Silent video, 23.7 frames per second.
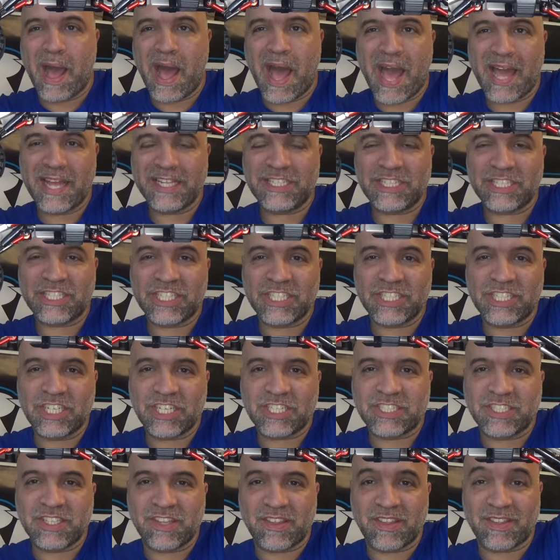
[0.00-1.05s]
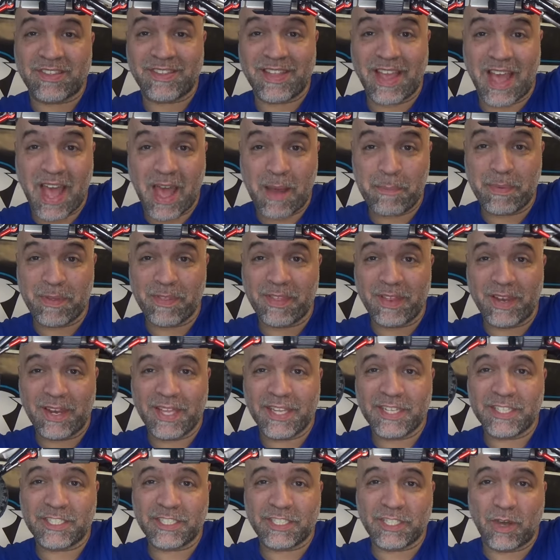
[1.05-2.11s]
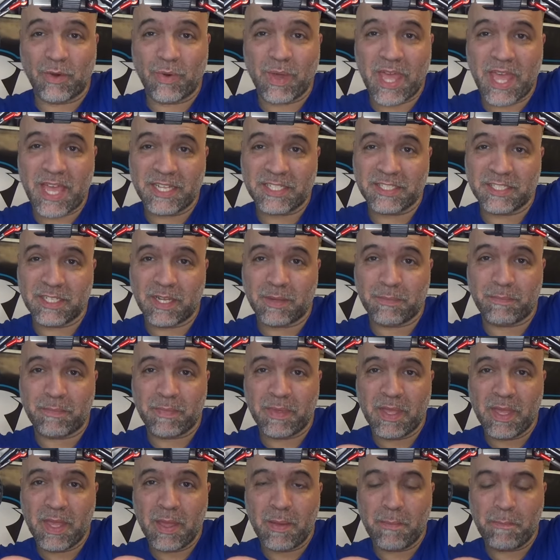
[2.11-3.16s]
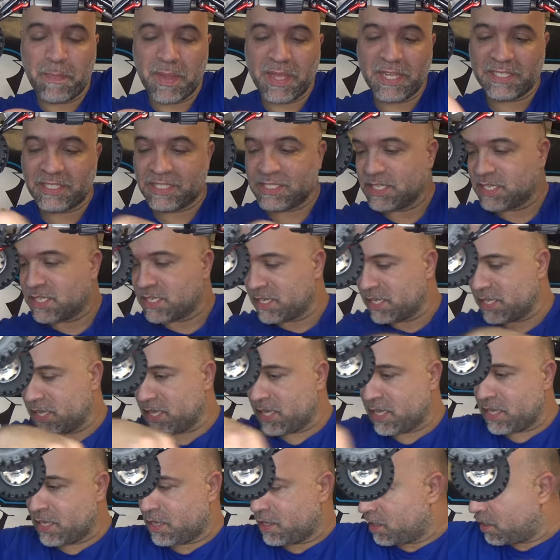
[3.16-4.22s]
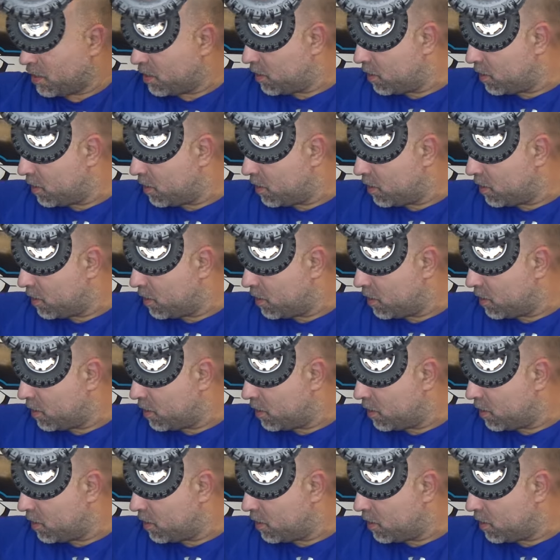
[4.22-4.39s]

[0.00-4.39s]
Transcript: I just adjusted the top of the link so it ends up basically